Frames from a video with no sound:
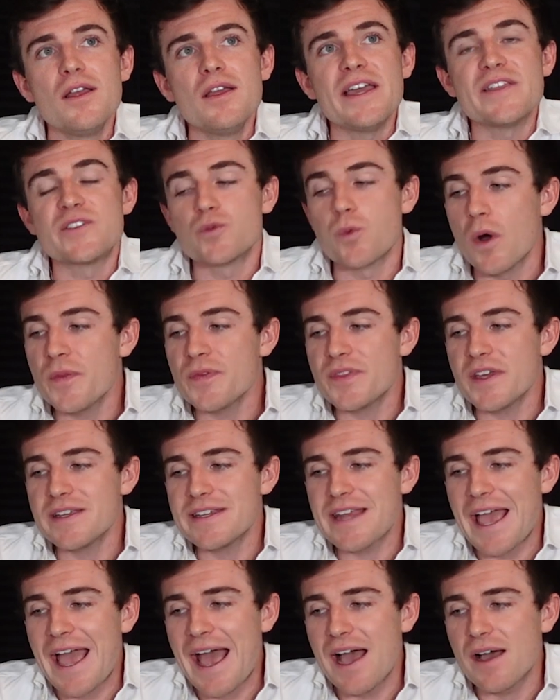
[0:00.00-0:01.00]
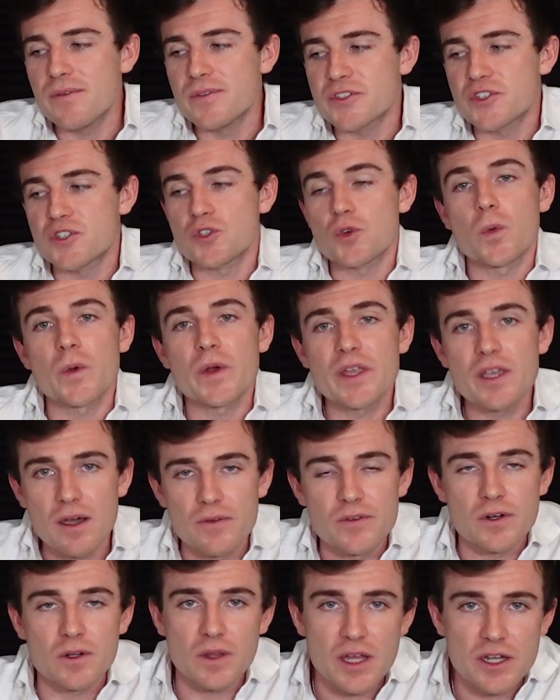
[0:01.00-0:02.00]
it's one thing to have a story
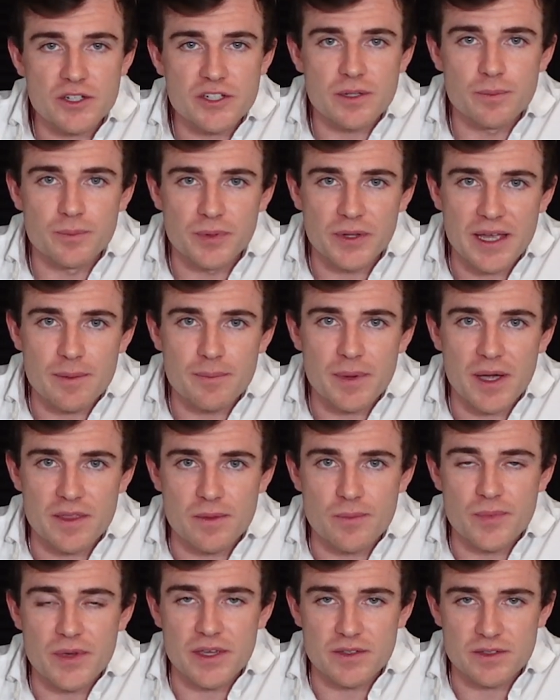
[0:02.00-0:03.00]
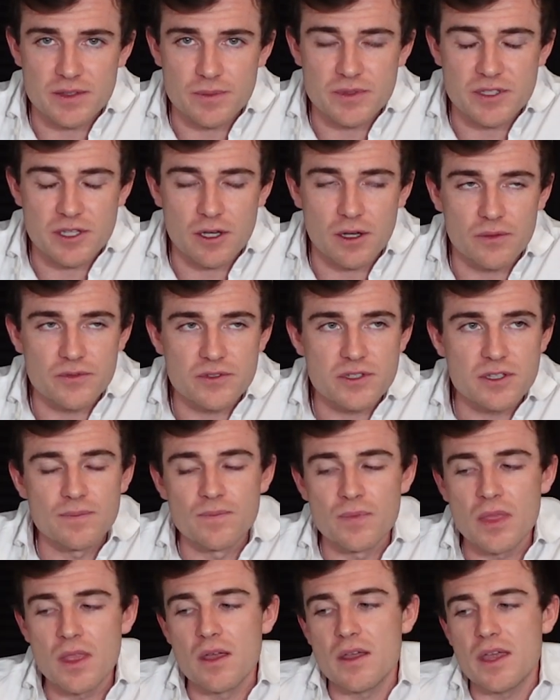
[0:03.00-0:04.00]
of an alleged implant by the beings themselves.
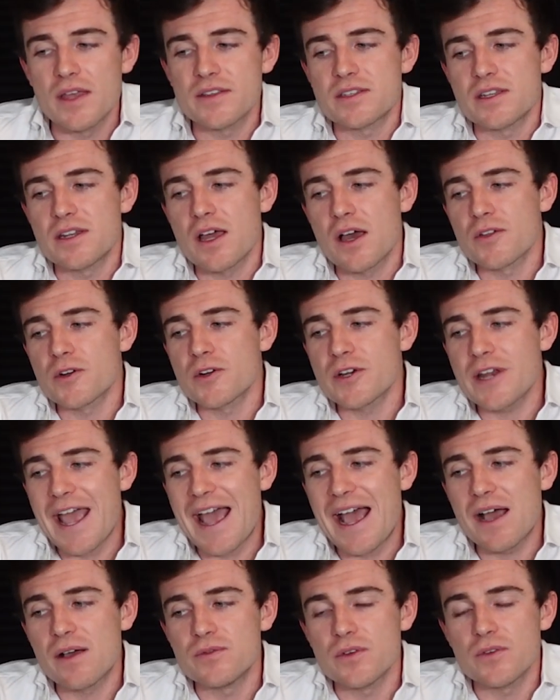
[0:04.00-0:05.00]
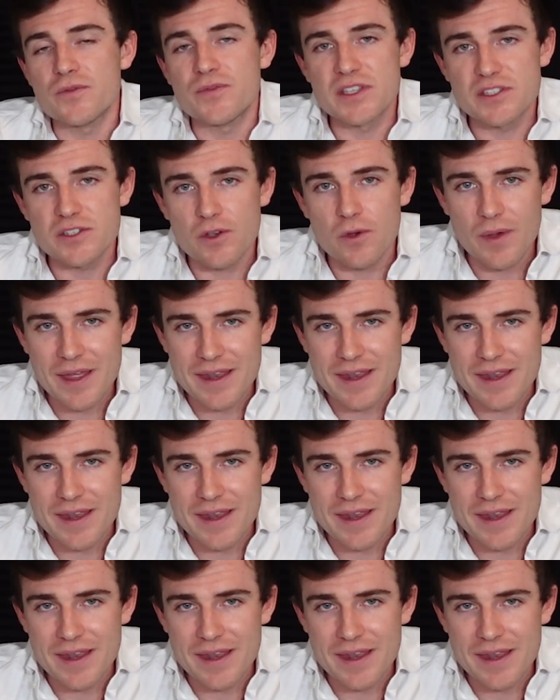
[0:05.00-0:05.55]
It's another to have physical